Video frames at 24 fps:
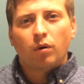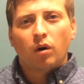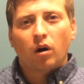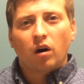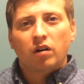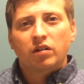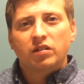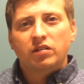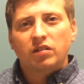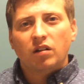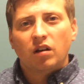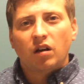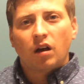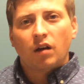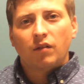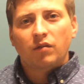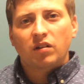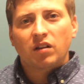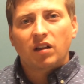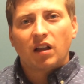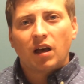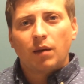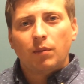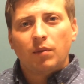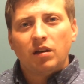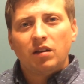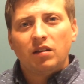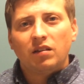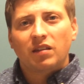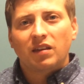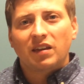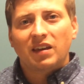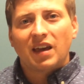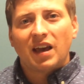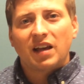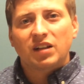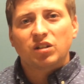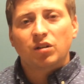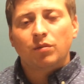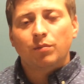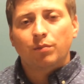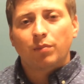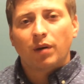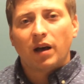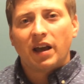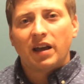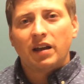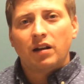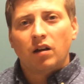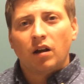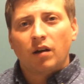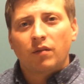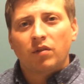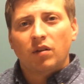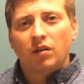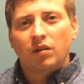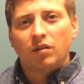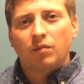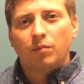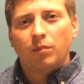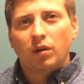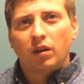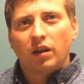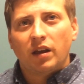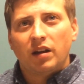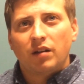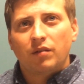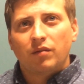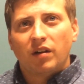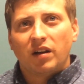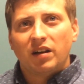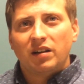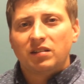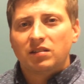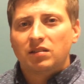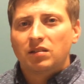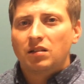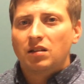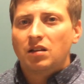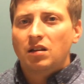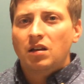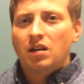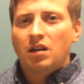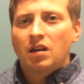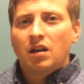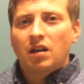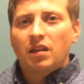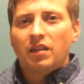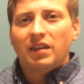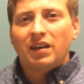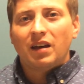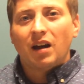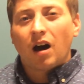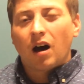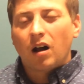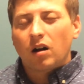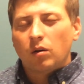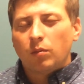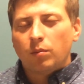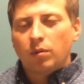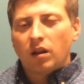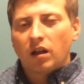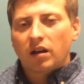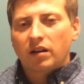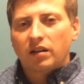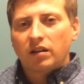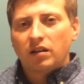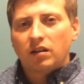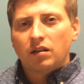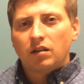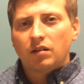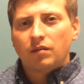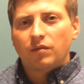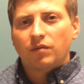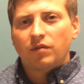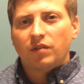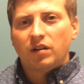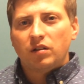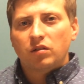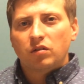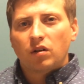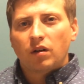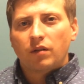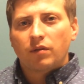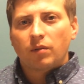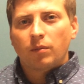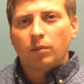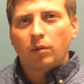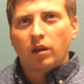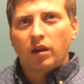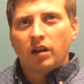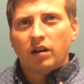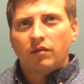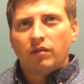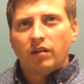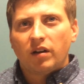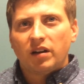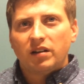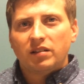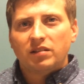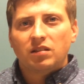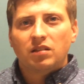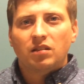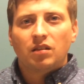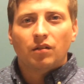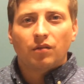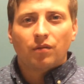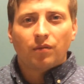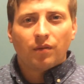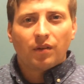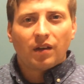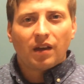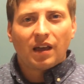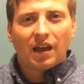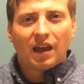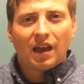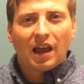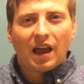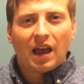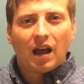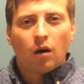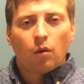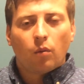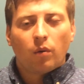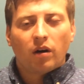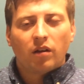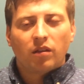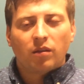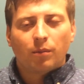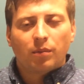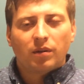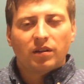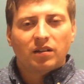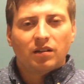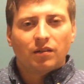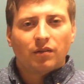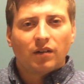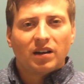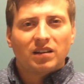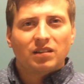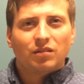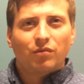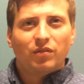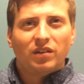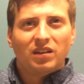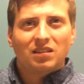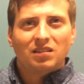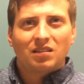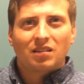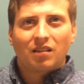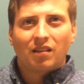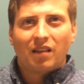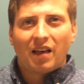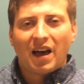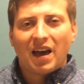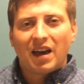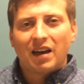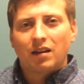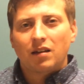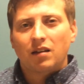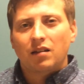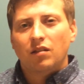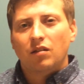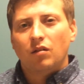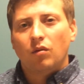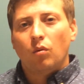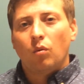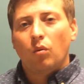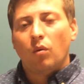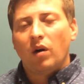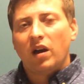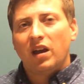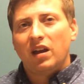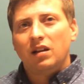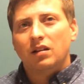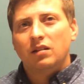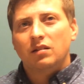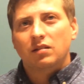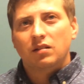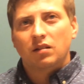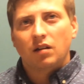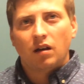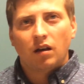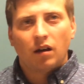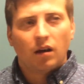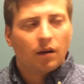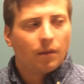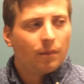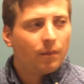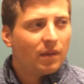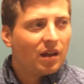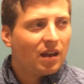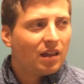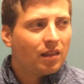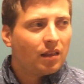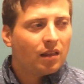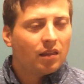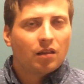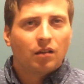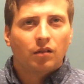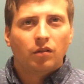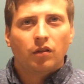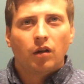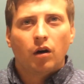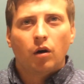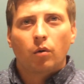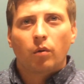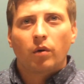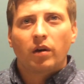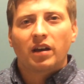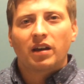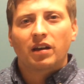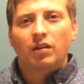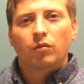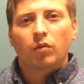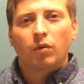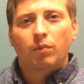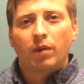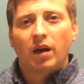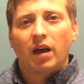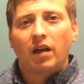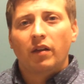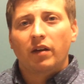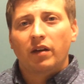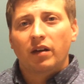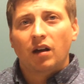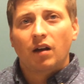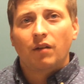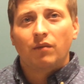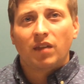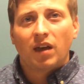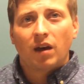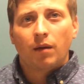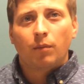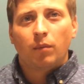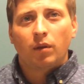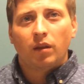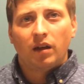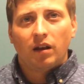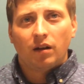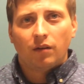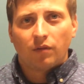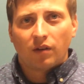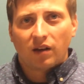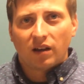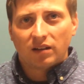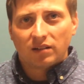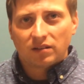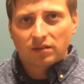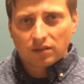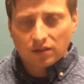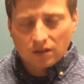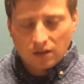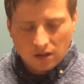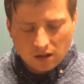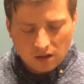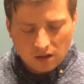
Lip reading: parts of climbing: the catch and bite of the belay device, the auto blocking feature of the belay device, how well the device feeds slack, the weight, and then the lowering and rappelling of that belay device.